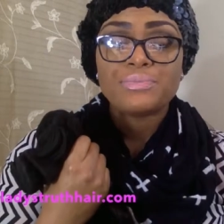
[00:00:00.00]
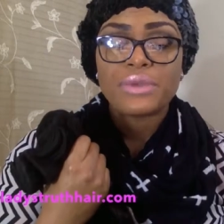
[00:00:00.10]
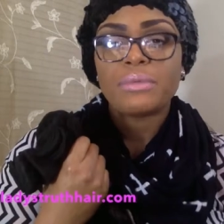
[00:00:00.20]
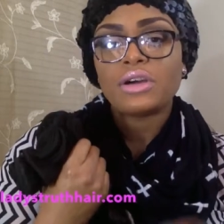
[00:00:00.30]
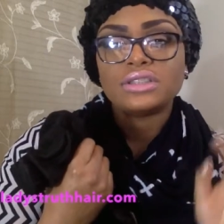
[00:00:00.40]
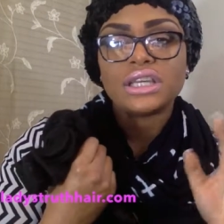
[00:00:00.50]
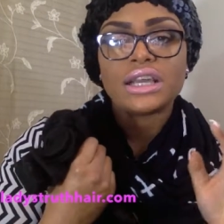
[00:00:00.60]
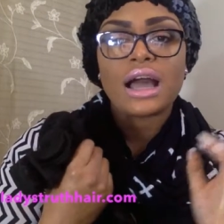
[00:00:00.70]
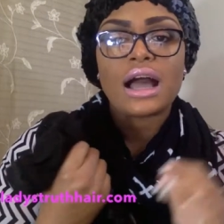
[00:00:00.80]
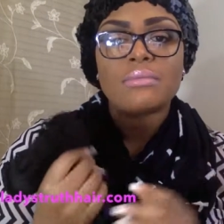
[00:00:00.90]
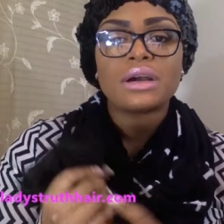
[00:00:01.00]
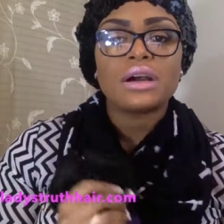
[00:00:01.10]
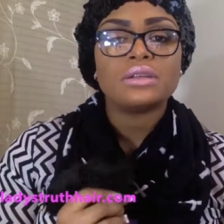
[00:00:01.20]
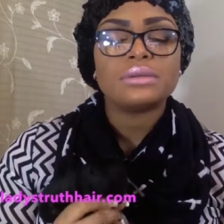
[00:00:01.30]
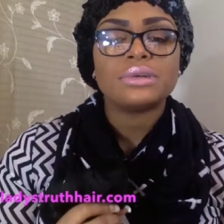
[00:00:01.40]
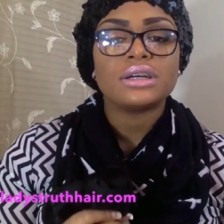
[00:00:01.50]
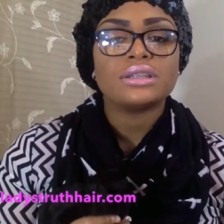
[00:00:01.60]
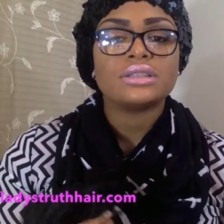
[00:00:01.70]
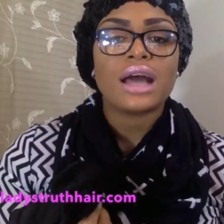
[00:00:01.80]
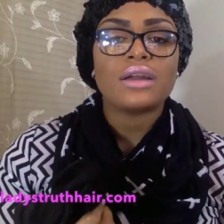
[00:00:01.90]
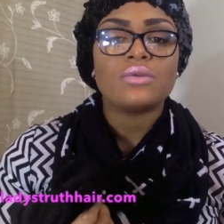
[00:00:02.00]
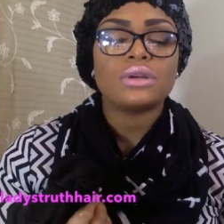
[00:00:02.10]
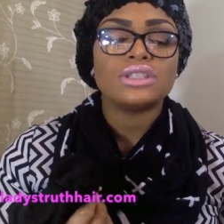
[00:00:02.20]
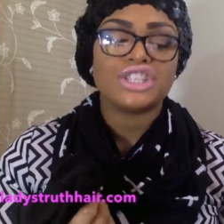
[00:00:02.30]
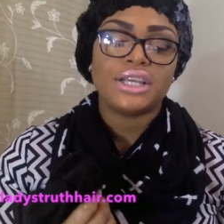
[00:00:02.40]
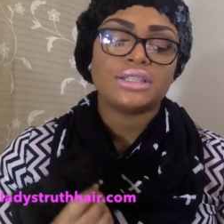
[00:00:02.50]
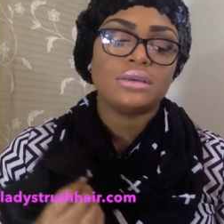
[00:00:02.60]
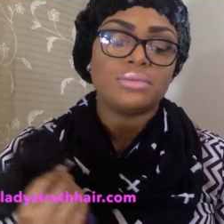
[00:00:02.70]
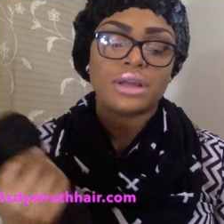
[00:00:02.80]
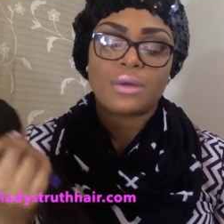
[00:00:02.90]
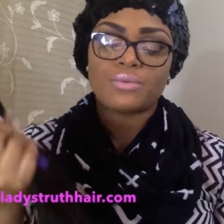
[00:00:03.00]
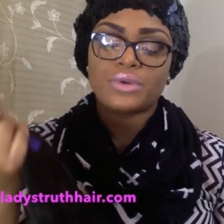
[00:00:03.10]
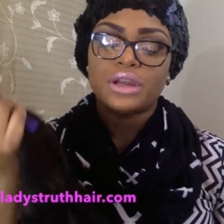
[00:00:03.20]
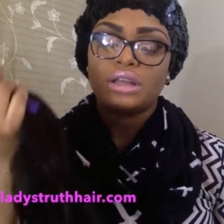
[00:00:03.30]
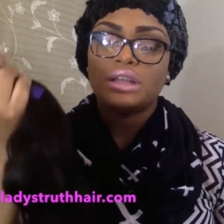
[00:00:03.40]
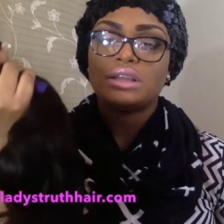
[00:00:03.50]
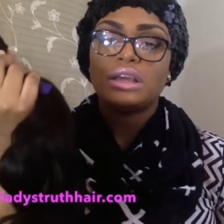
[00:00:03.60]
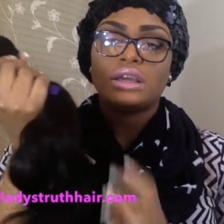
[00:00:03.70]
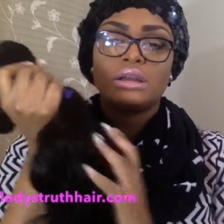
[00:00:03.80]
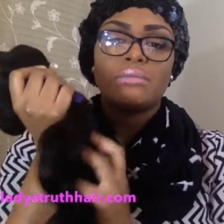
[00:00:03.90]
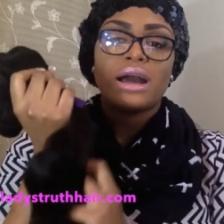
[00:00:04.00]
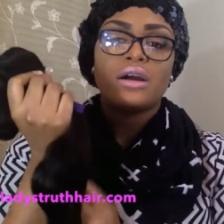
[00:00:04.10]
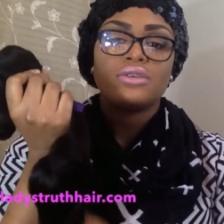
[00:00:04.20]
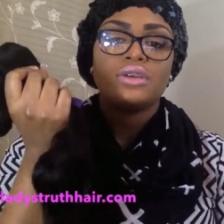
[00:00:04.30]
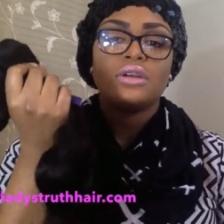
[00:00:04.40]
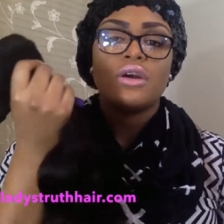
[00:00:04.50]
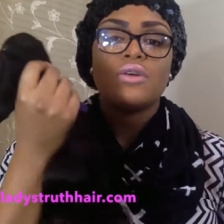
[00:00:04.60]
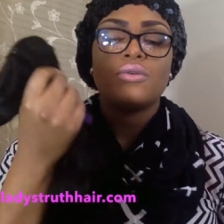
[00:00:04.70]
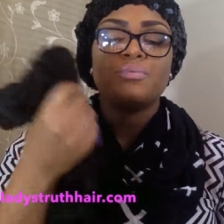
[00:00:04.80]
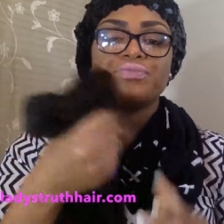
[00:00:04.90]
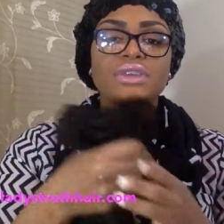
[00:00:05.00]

I'm not going to tell y'all how I'm going to color it because I don't want to jinx it. But I'm really thinking about, you know,